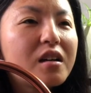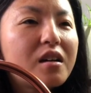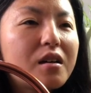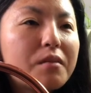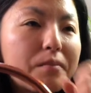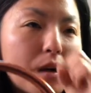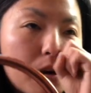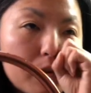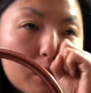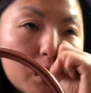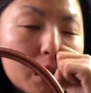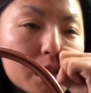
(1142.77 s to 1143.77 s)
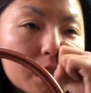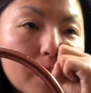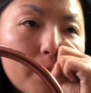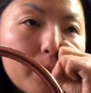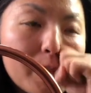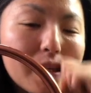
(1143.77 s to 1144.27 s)
a bottle or
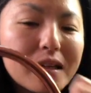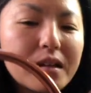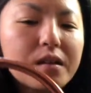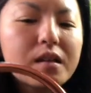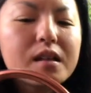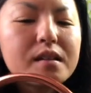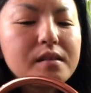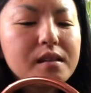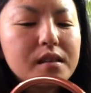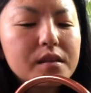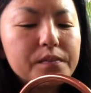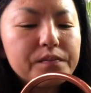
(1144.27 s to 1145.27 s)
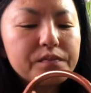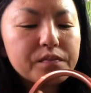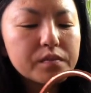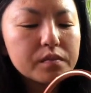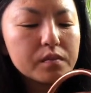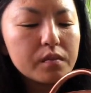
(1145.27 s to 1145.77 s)
something, because
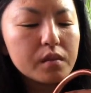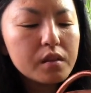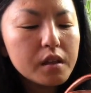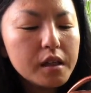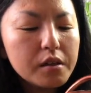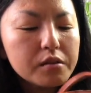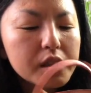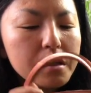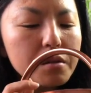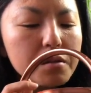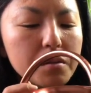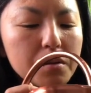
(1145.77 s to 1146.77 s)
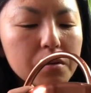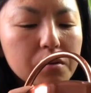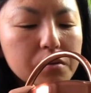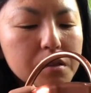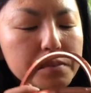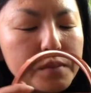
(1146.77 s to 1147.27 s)
it only
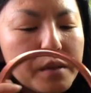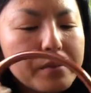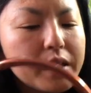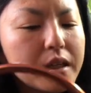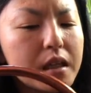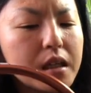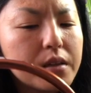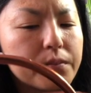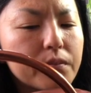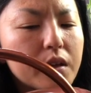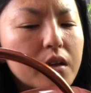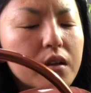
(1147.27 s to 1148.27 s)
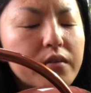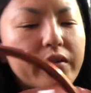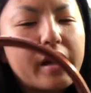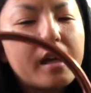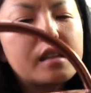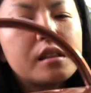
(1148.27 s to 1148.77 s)
holds maybe
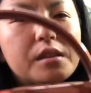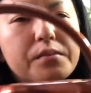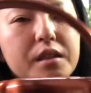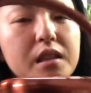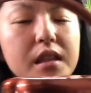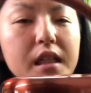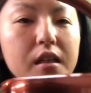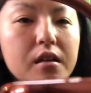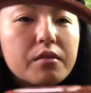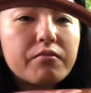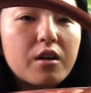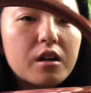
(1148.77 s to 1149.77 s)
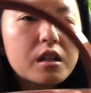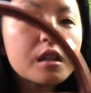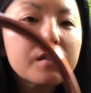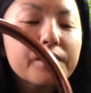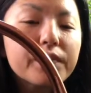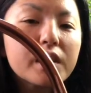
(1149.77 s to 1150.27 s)
500 milliliter of water.
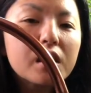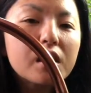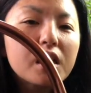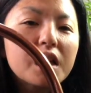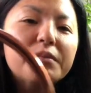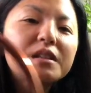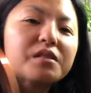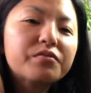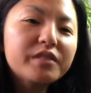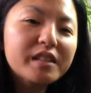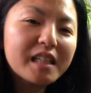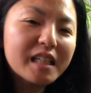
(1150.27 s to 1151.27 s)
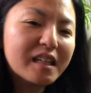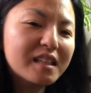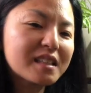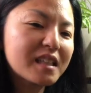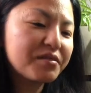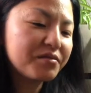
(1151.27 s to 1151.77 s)
But it's really
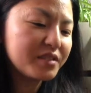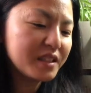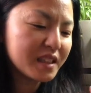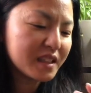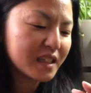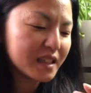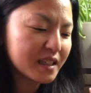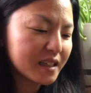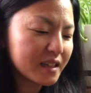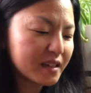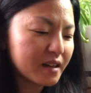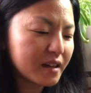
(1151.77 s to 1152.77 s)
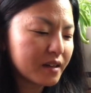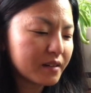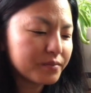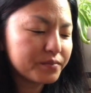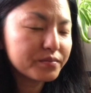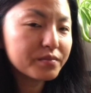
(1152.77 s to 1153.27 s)
nice. I really like it.
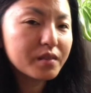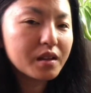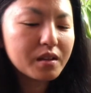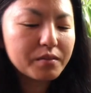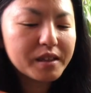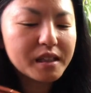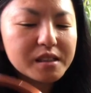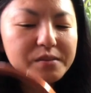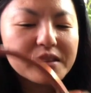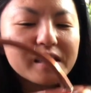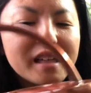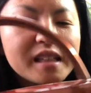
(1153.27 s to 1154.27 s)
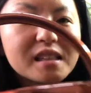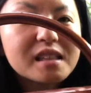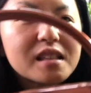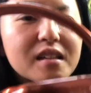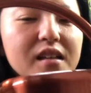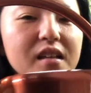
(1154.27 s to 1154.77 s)
My husband
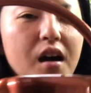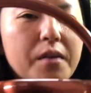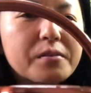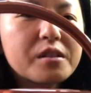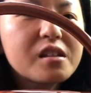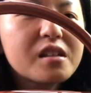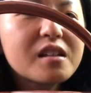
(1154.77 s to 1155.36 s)
likes copper,